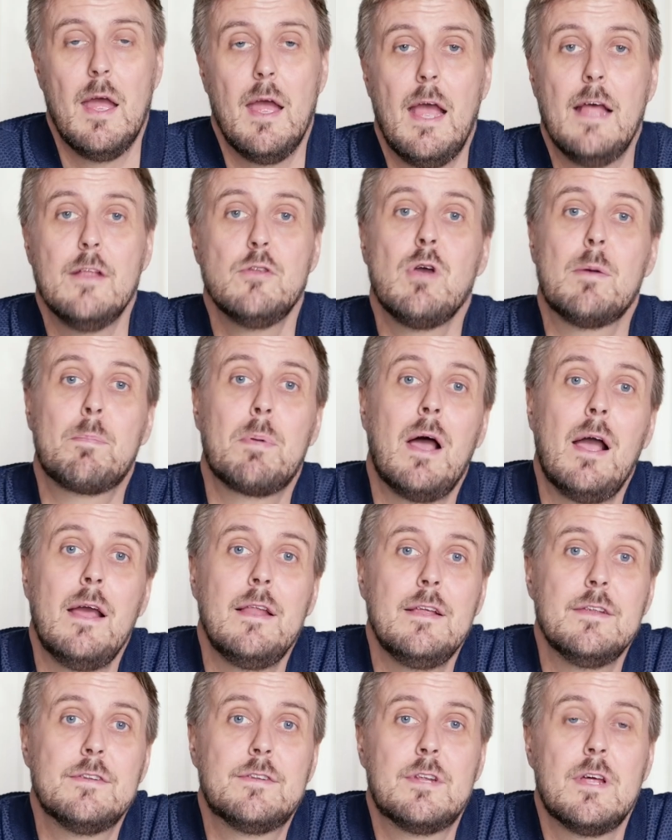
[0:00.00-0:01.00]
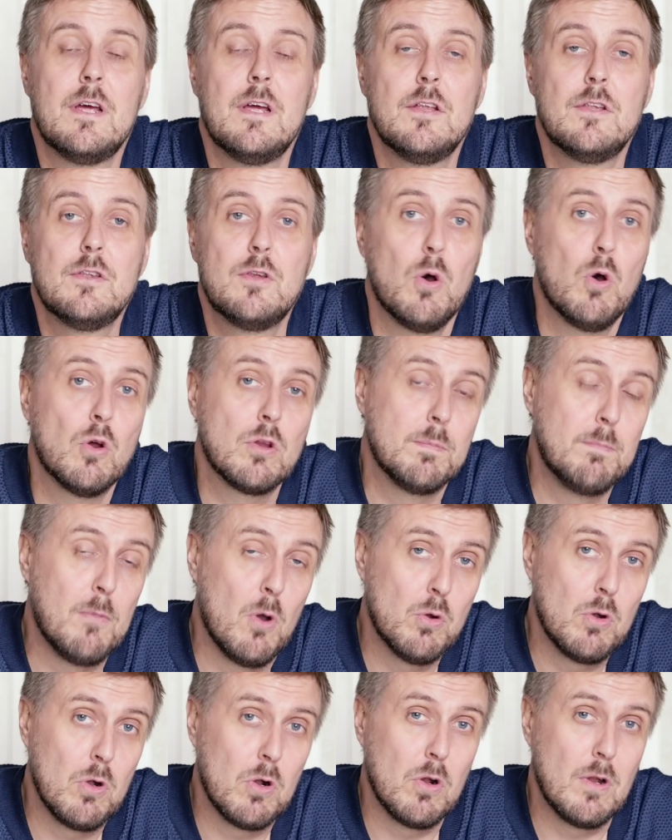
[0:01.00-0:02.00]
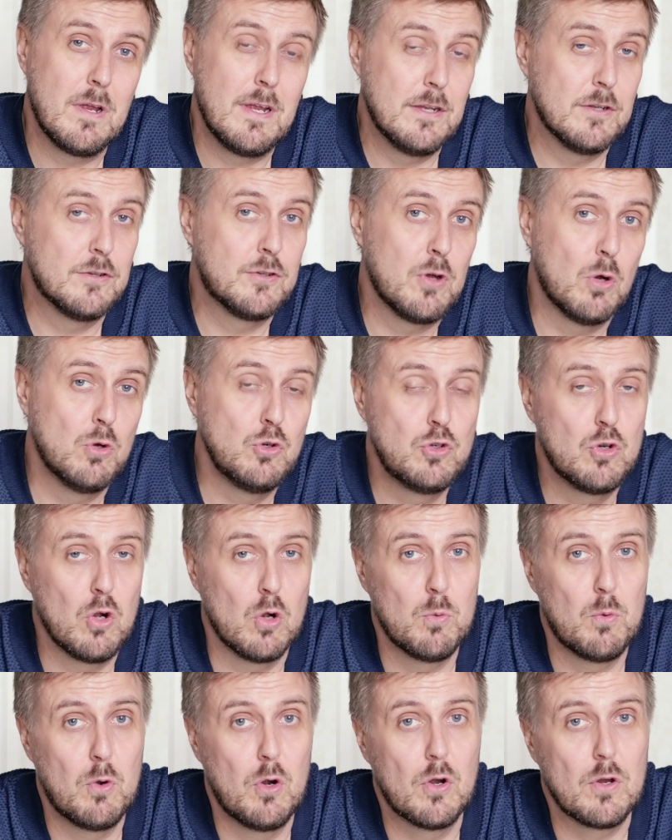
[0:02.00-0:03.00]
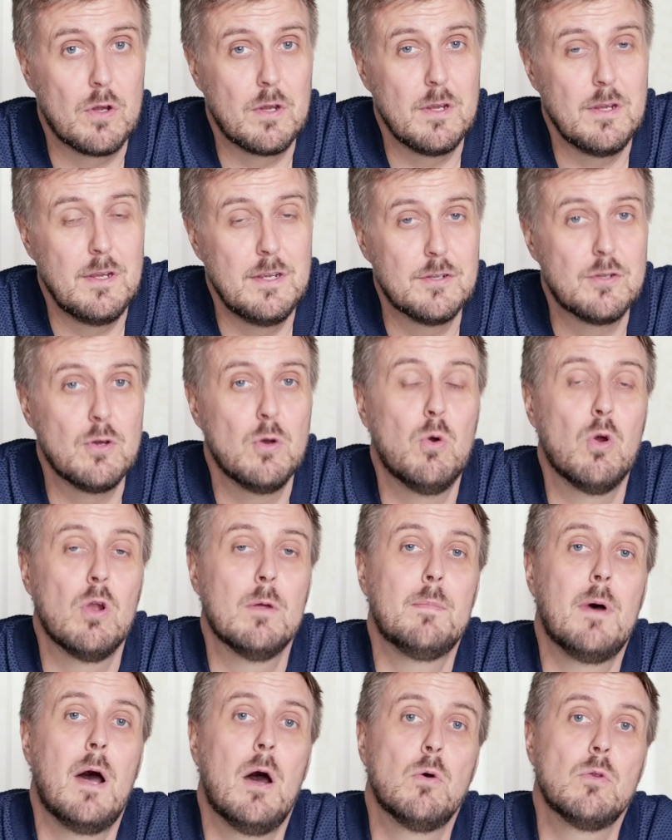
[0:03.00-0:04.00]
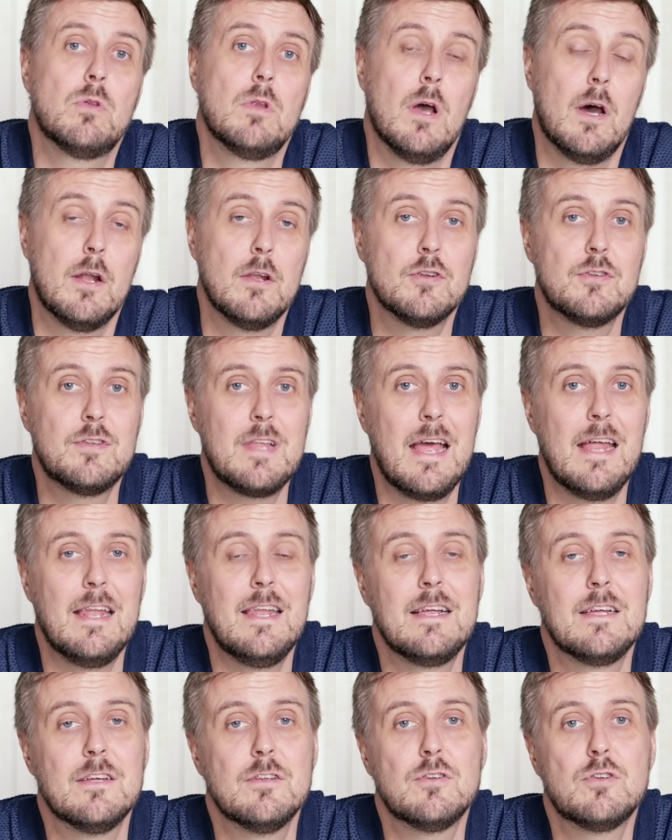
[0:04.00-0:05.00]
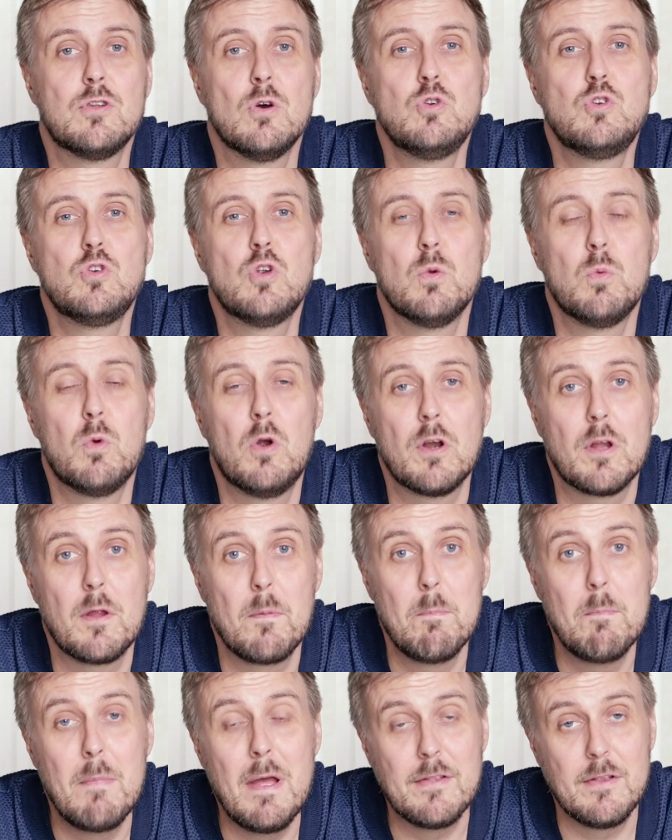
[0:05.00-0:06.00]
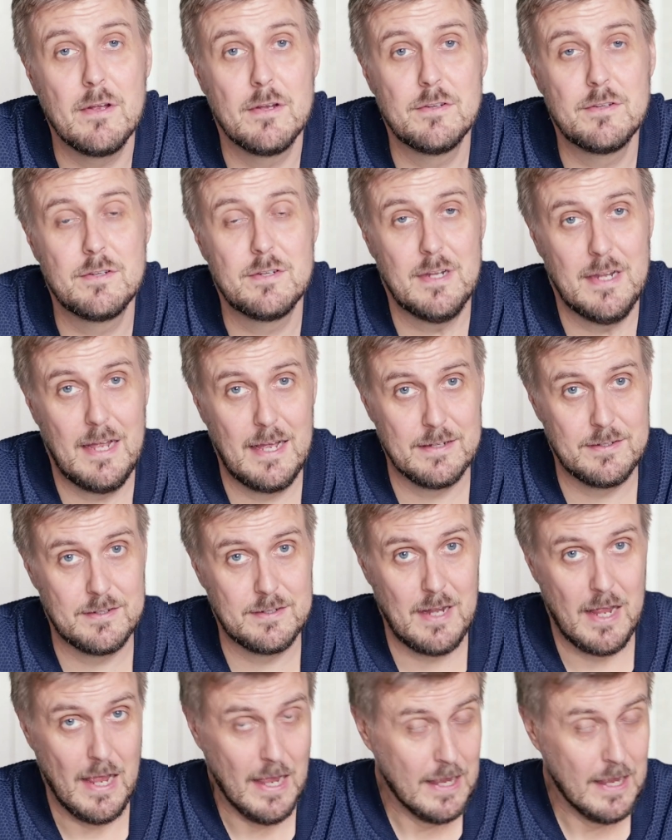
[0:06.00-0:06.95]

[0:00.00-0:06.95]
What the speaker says: And to apply this thought model in social work is all about understanding social work methods as